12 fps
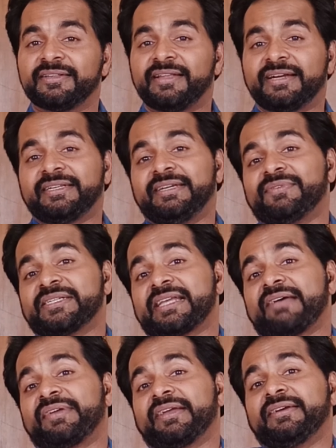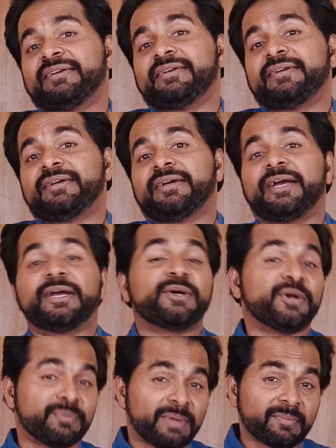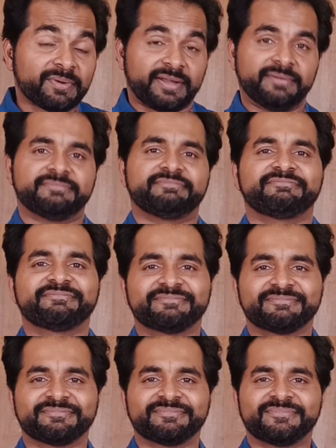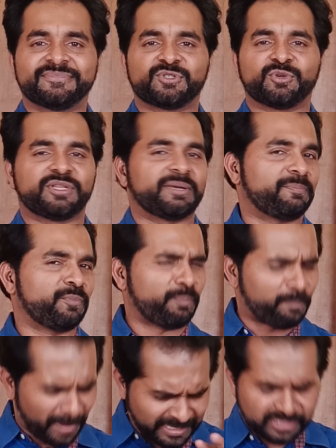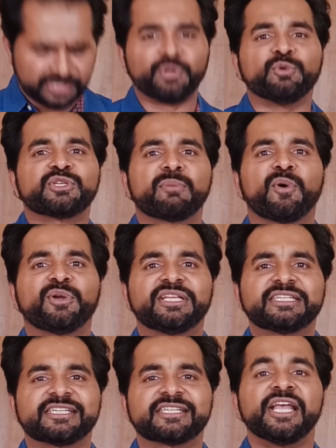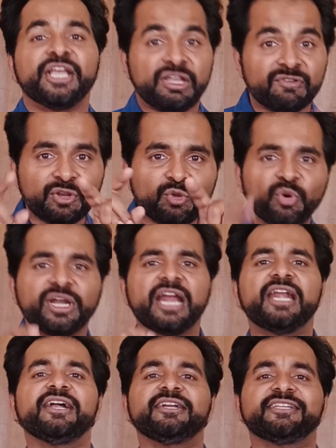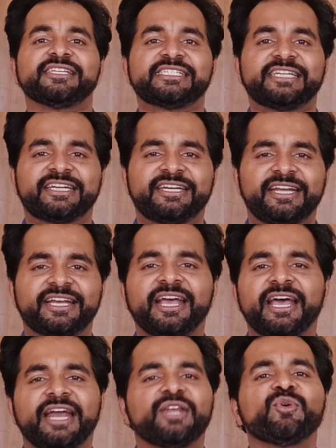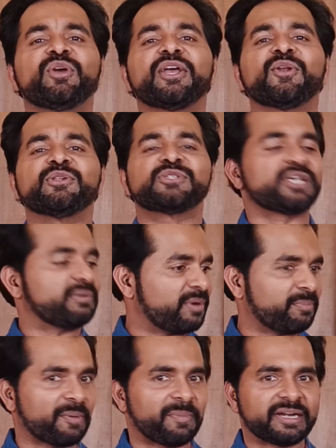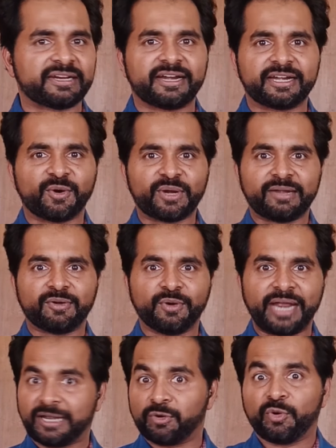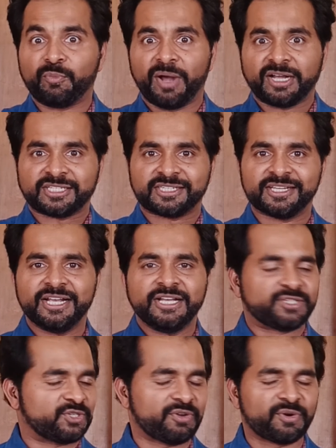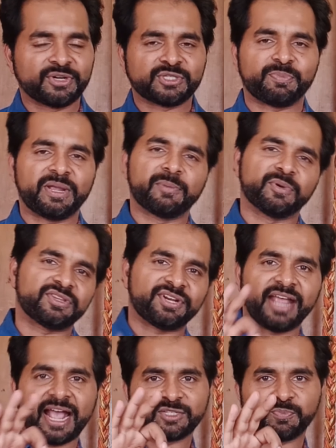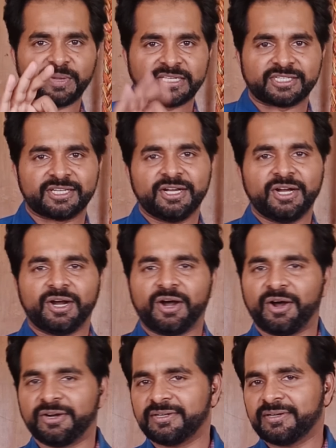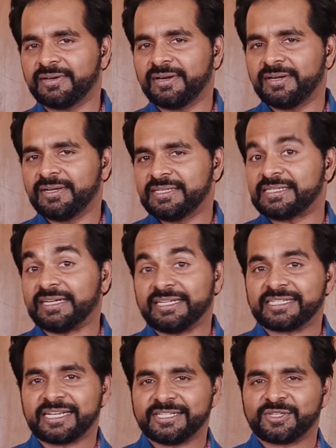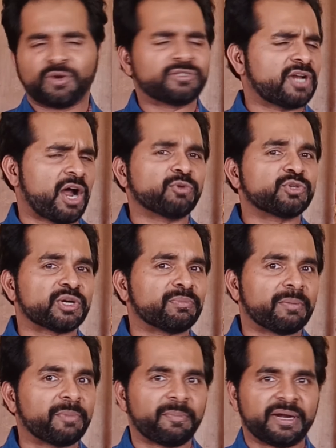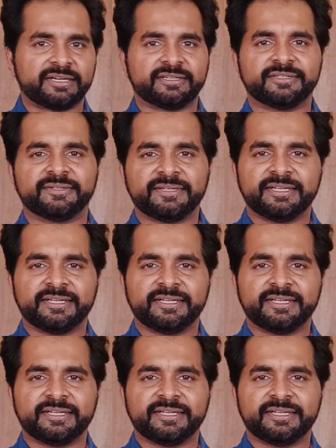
that he was having a good memory. So the best news about this is even you can learn this technique and you can also remember better and good, get good marks. So today we're going to speak about three aspects on study skills, on how to remember better.